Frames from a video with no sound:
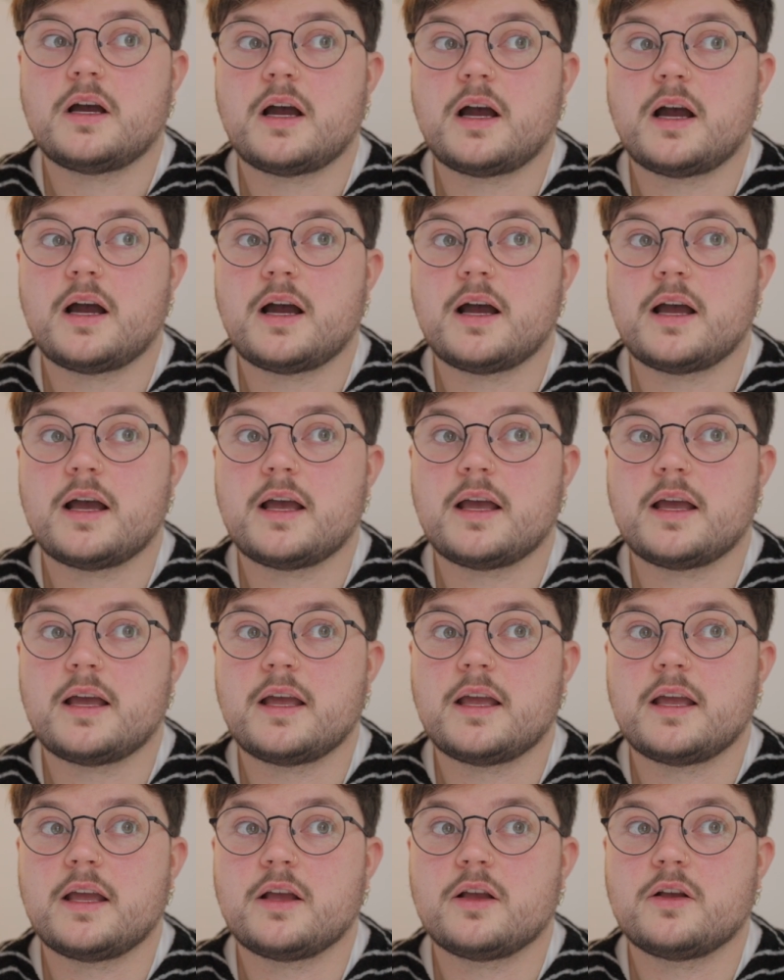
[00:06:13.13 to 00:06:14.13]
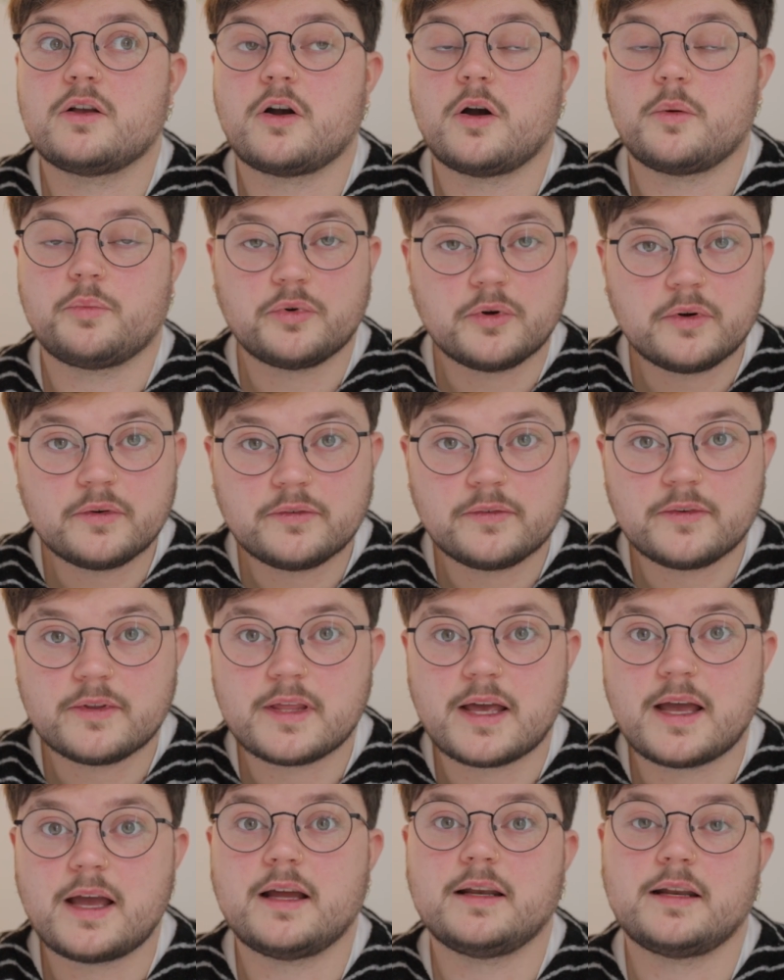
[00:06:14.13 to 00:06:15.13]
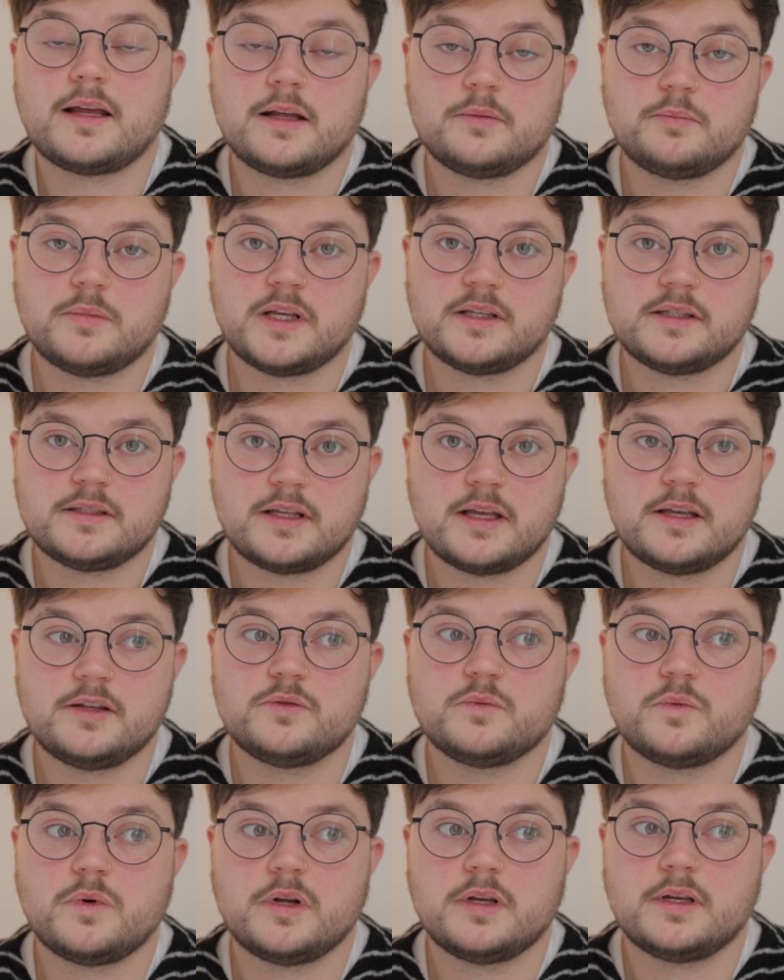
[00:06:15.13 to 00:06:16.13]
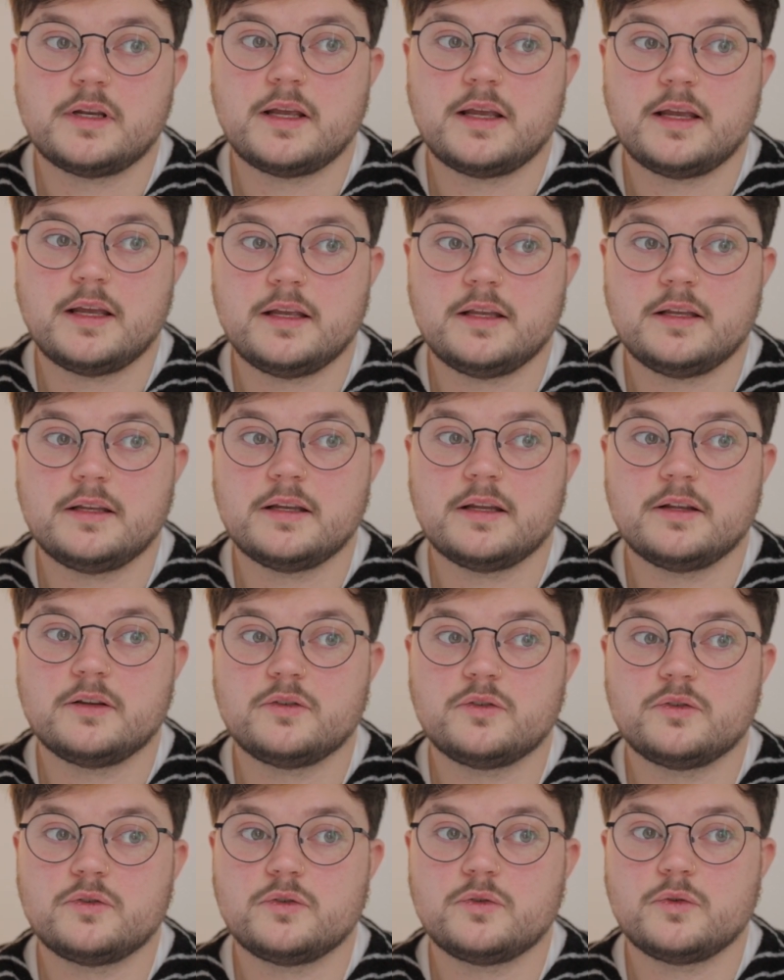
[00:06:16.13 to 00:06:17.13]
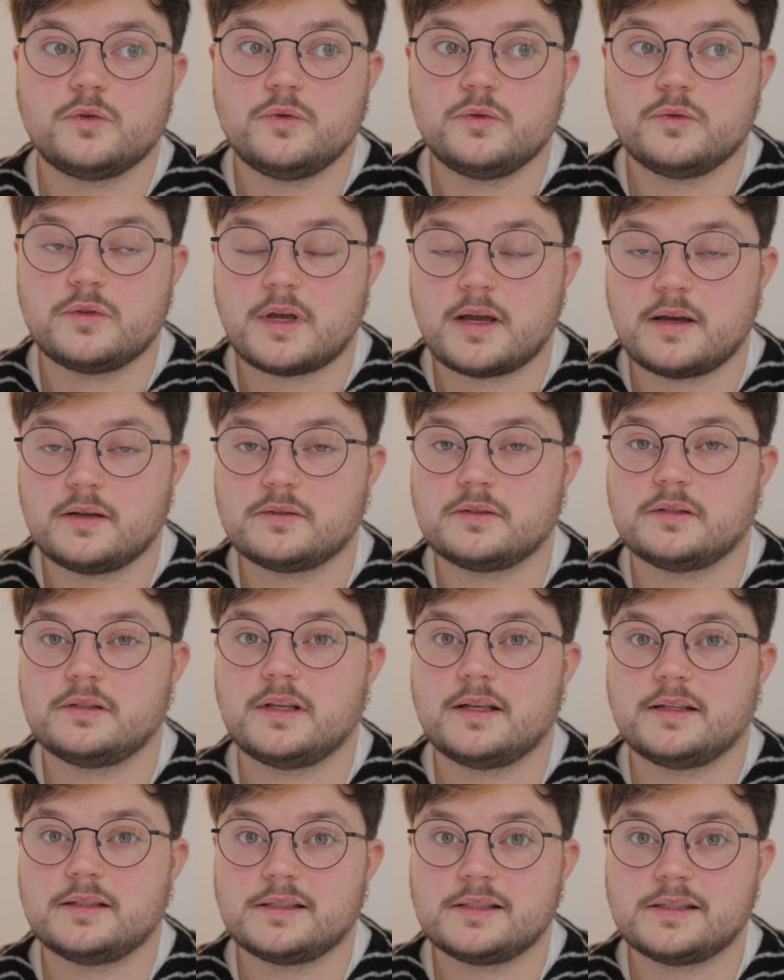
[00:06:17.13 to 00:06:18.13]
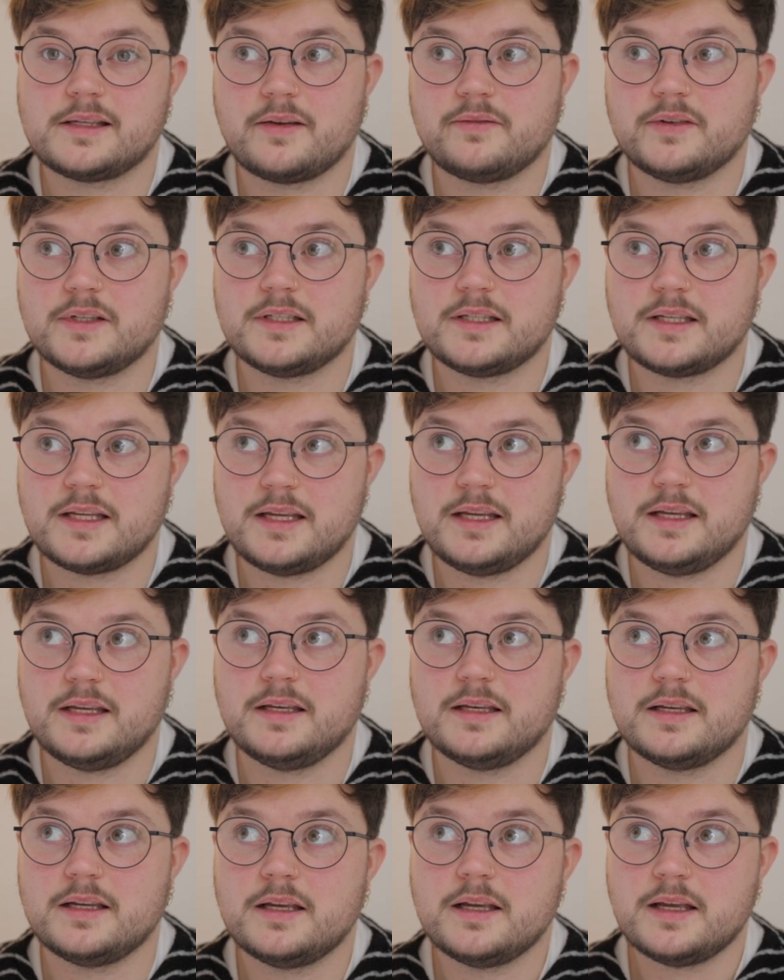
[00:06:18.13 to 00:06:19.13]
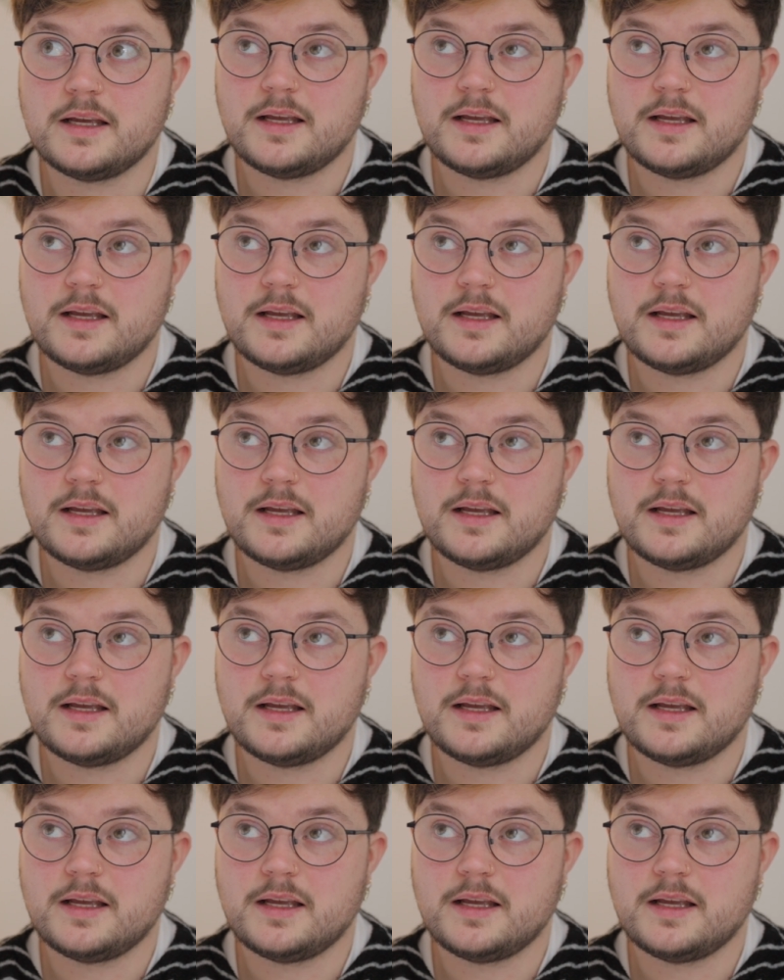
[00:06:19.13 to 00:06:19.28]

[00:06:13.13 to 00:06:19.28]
I got approved for that and had my stage 1 in 2017